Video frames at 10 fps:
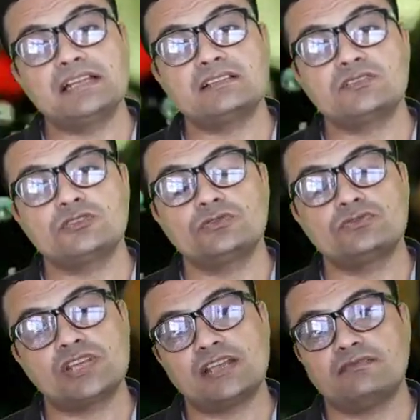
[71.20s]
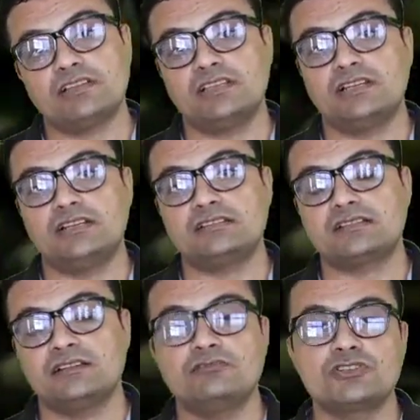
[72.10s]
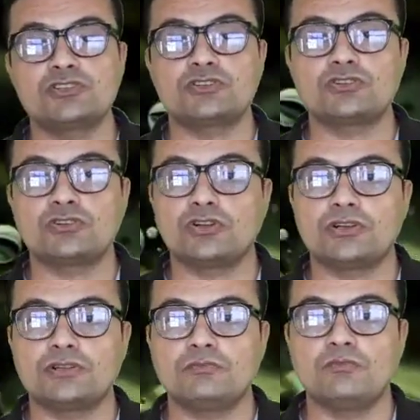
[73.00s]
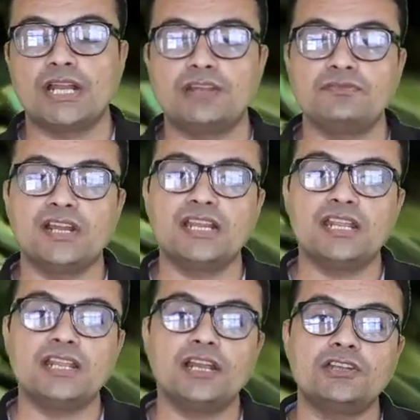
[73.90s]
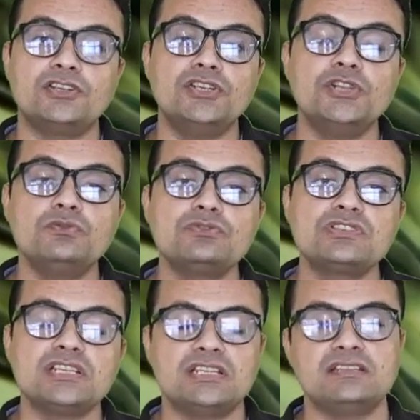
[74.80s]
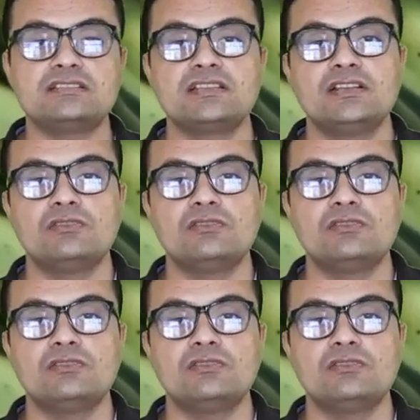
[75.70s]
test to check whether it is convergent or not by defining a new series,